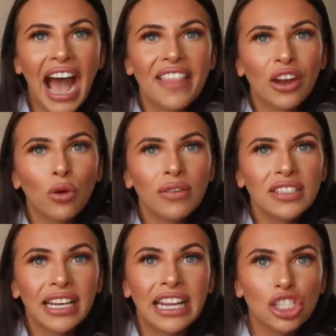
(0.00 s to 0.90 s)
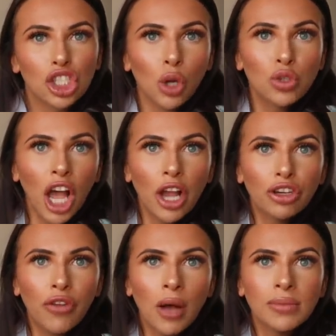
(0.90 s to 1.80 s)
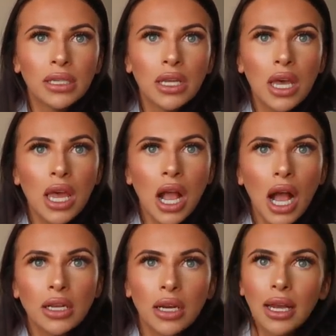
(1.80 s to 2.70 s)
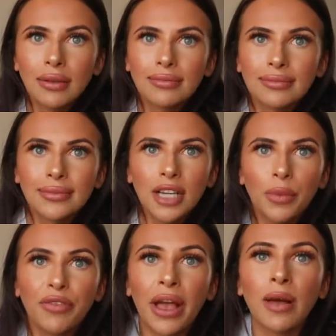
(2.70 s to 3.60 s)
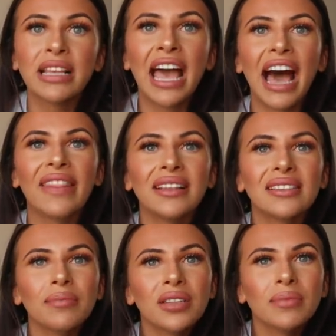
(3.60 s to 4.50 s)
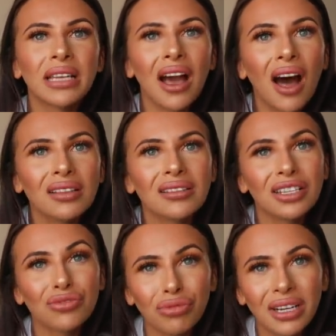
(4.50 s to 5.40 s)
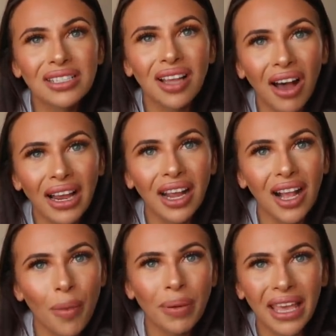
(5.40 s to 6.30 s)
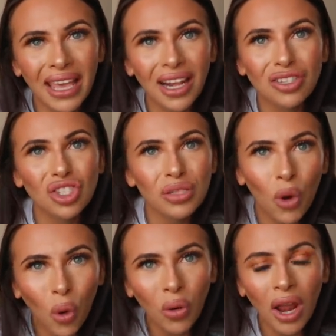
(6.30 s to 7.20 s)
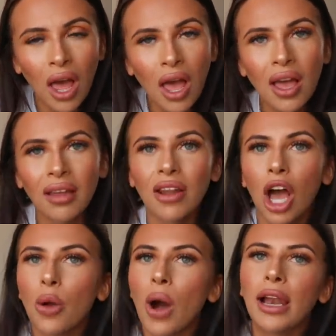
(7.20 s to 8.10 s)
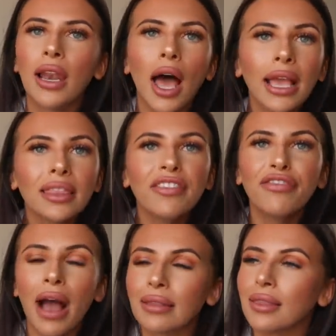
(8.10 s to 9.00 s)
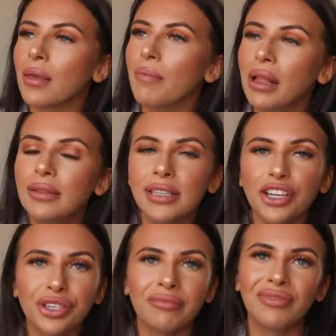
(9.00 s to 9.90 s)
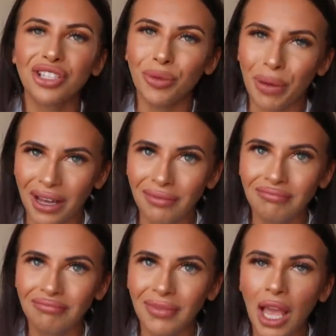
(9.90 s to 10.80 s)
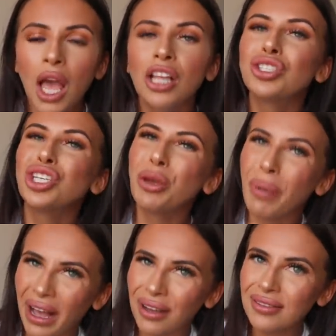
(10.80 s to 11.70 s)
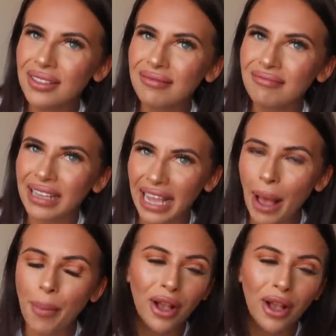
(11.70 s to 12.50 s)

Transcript: And then all of a sudden it's so tight on your arms. And you're like, can't move my arms. And then sometimes it cuts and it's really tight, like up here, like small. No, I like the fact that the men's section, £2. Yeah,